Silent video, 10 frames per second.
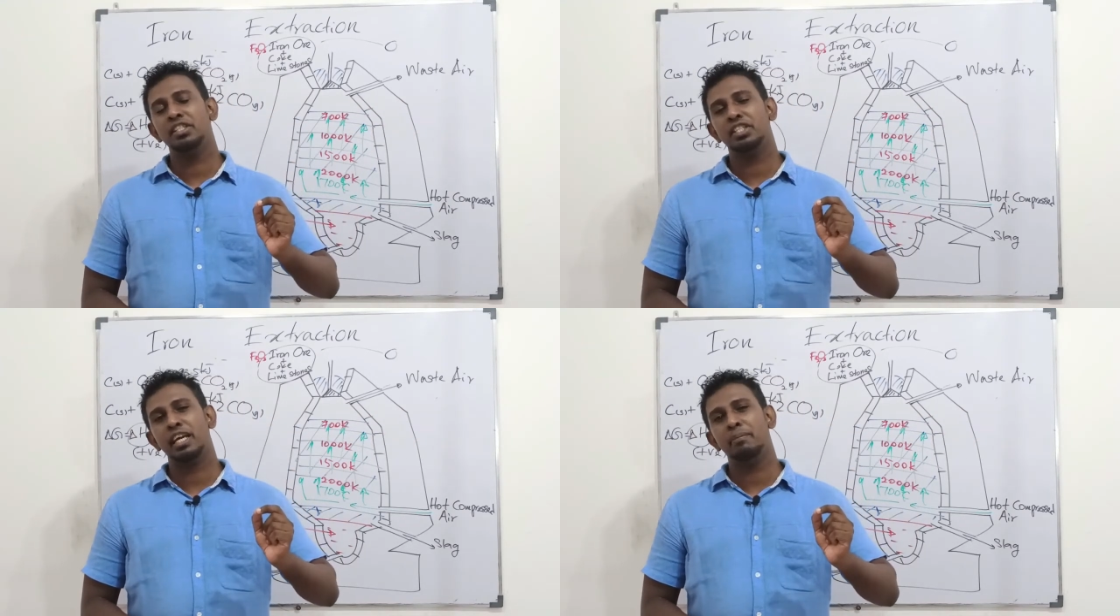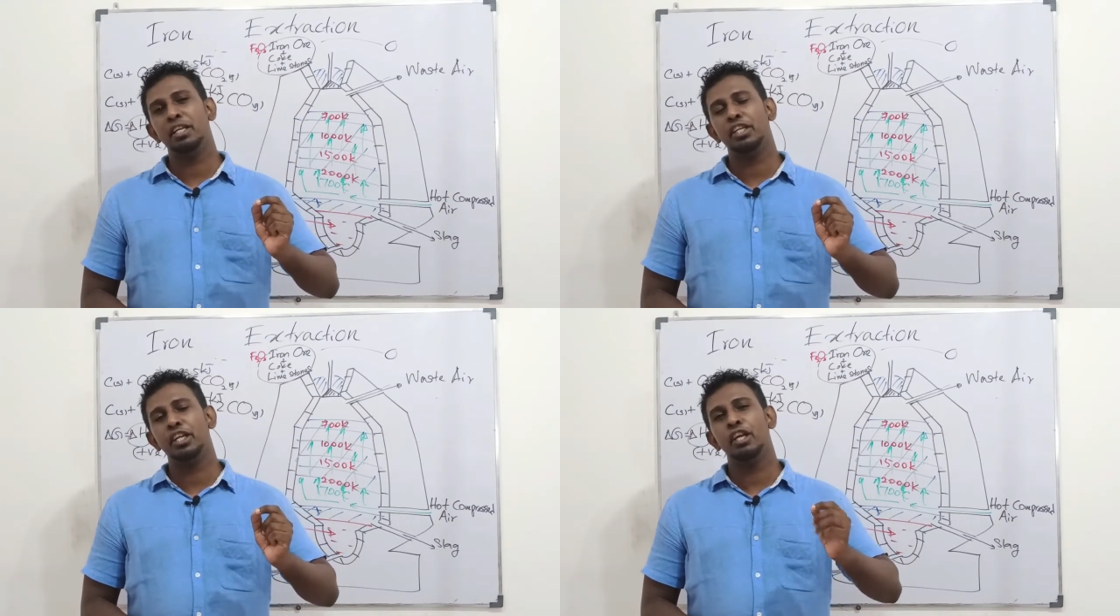
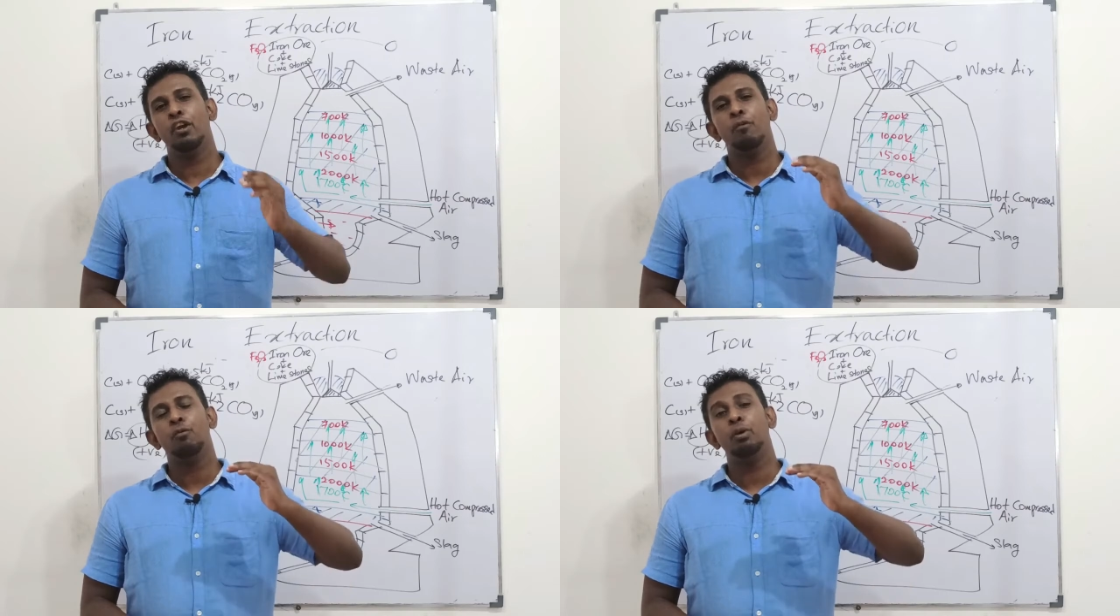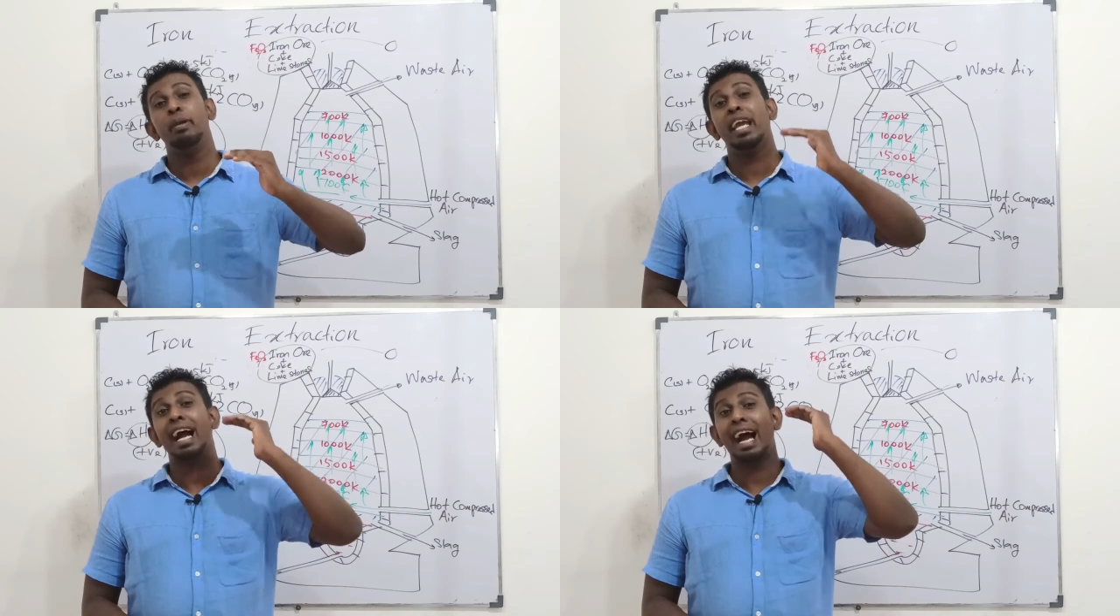stability would
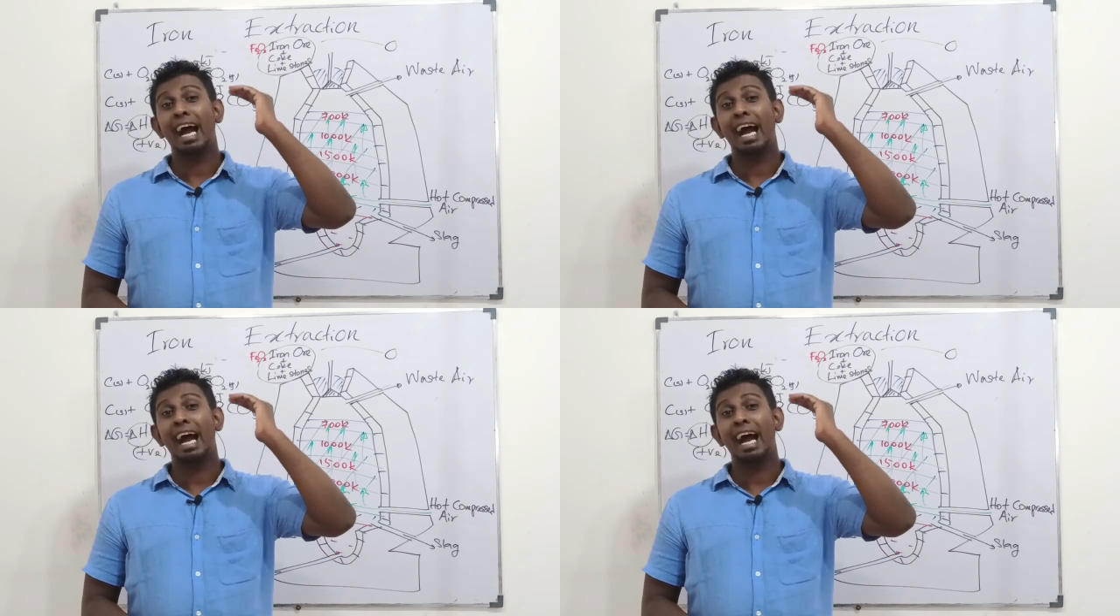be